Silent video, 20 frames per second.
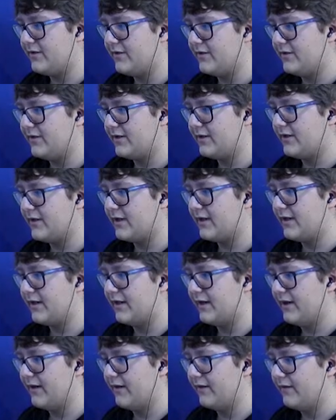use this gun
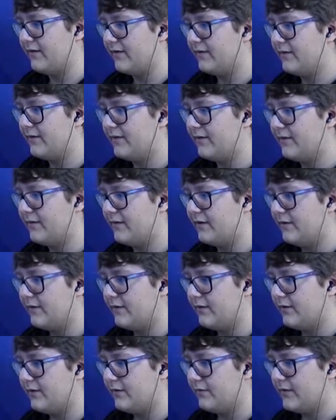now.
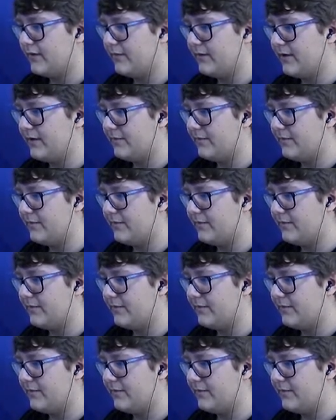Maybe